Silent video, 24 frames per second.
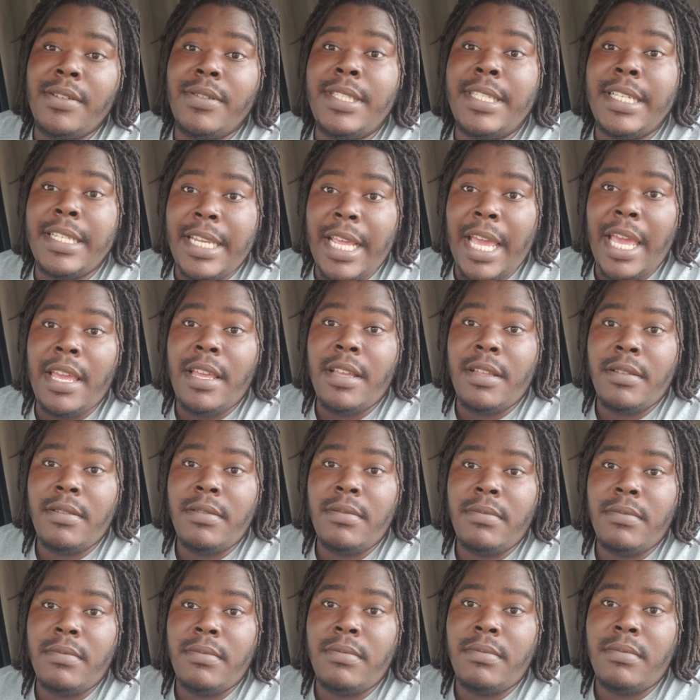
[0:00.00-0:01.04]
today.
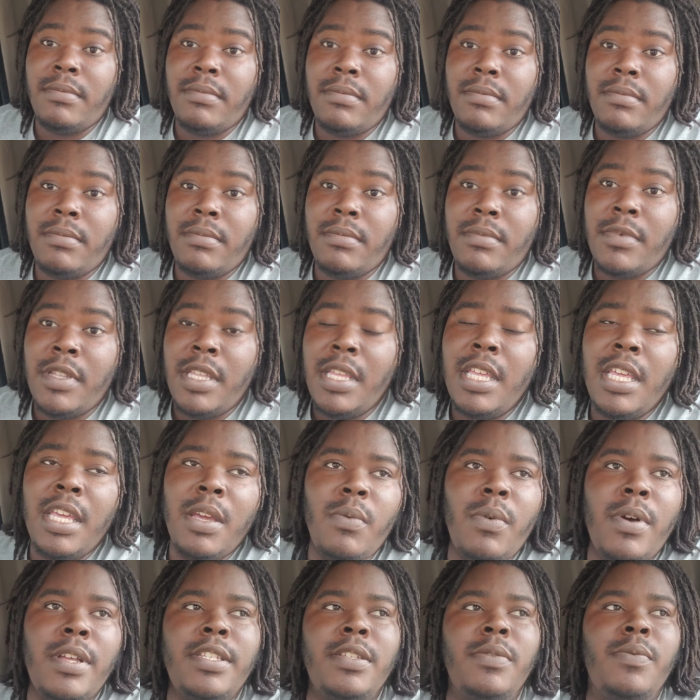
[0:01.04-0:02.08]

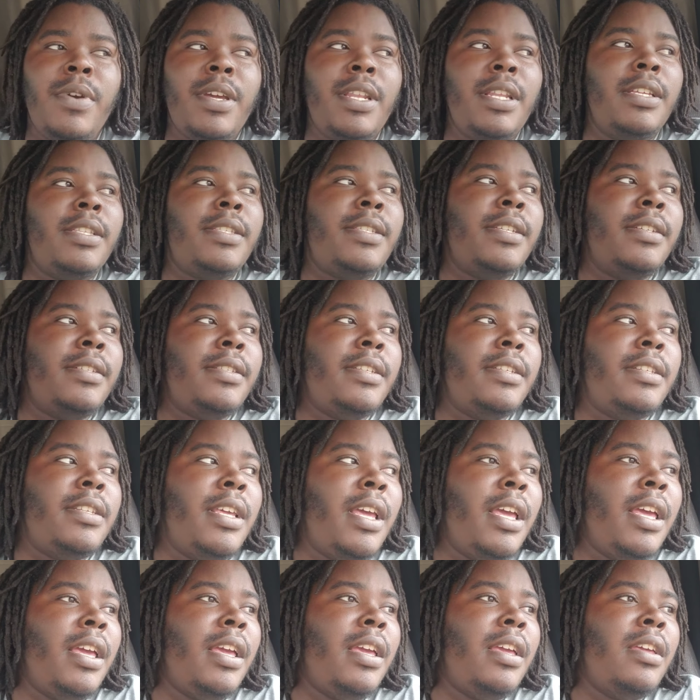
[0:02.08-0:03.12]
It wasn't ready until
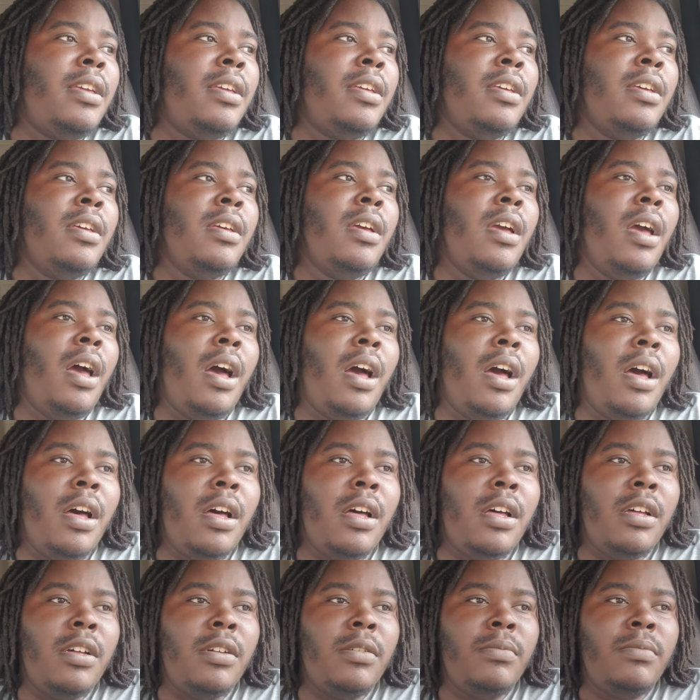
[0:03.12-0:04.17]
today.
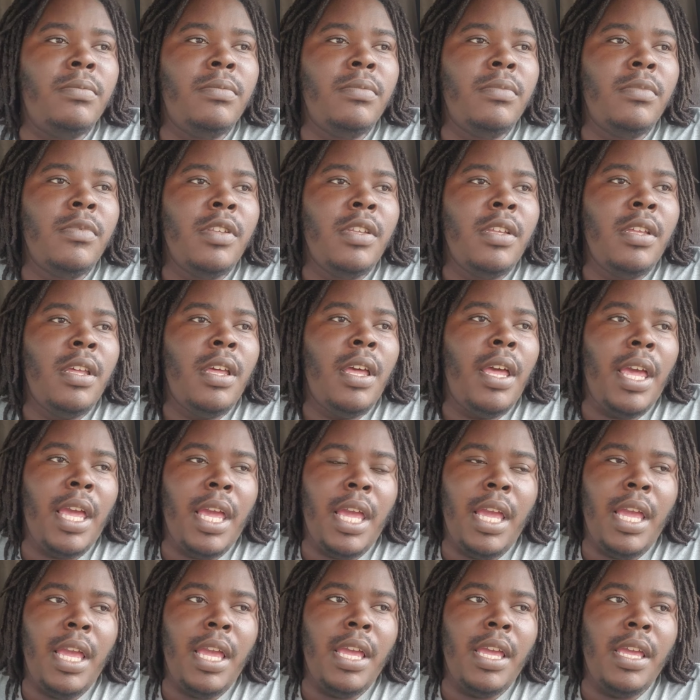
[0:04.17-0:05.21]

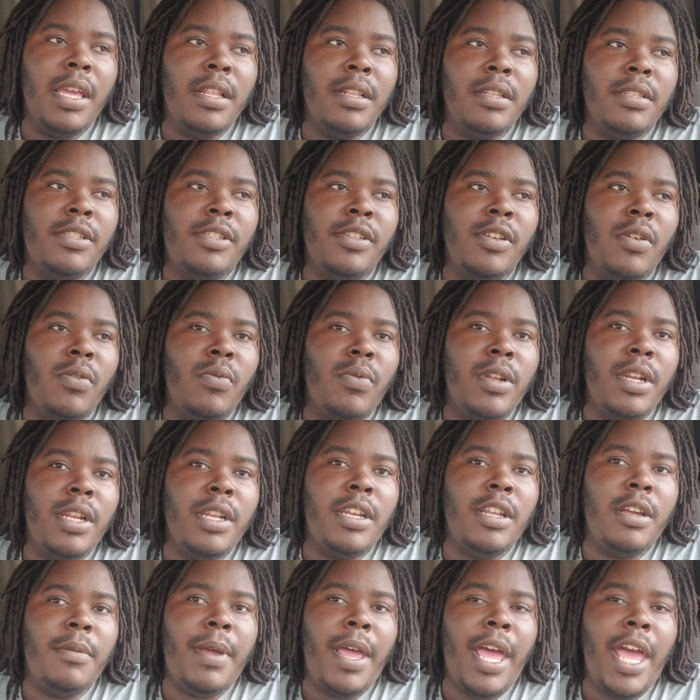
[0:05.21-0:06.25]
And so what
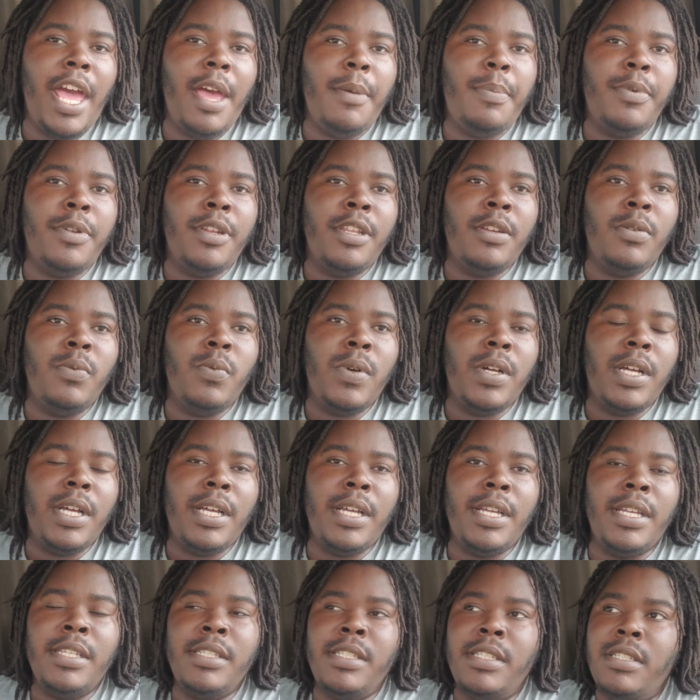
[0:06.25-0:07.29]
ended up happening
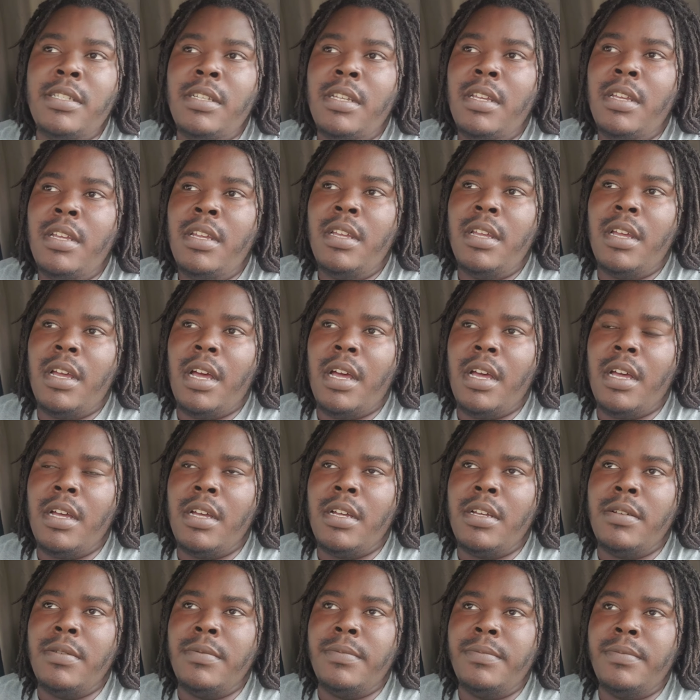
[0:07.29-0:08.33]
was
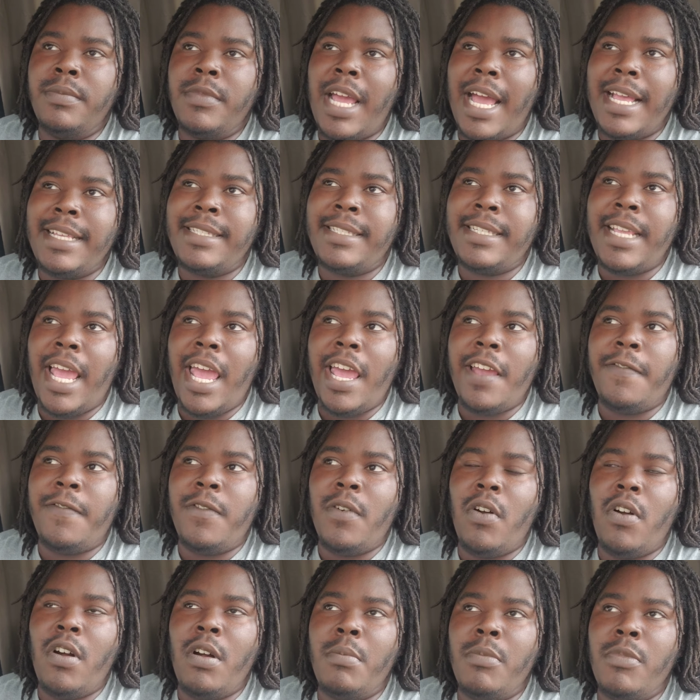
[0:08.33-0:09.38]
I sat
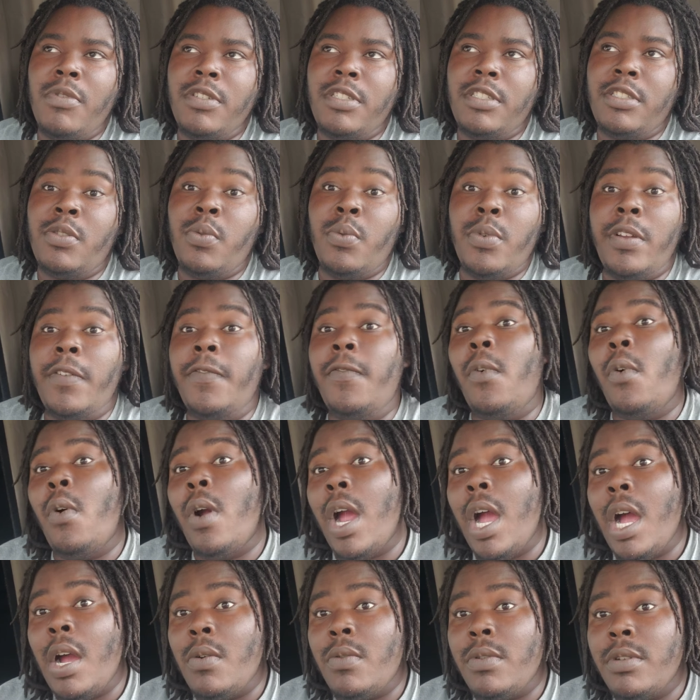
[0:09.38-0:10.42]
for almost 24
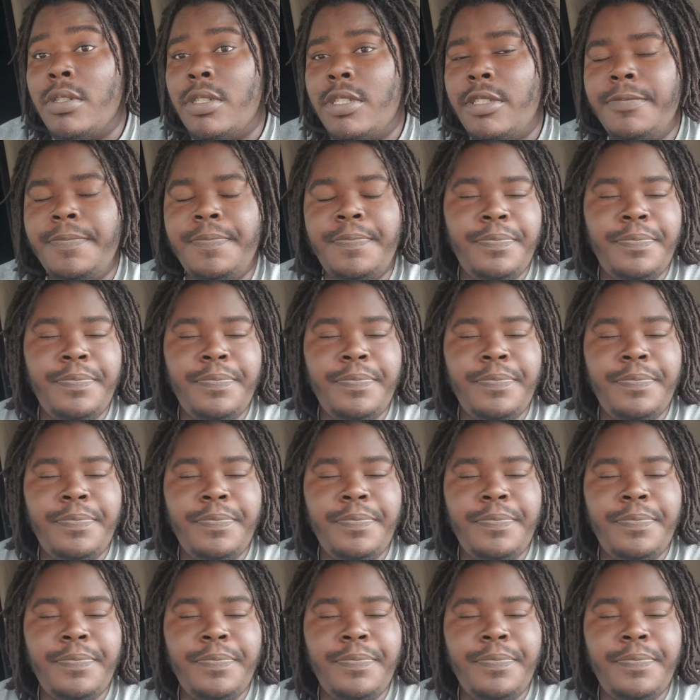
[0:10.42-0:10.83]
hours.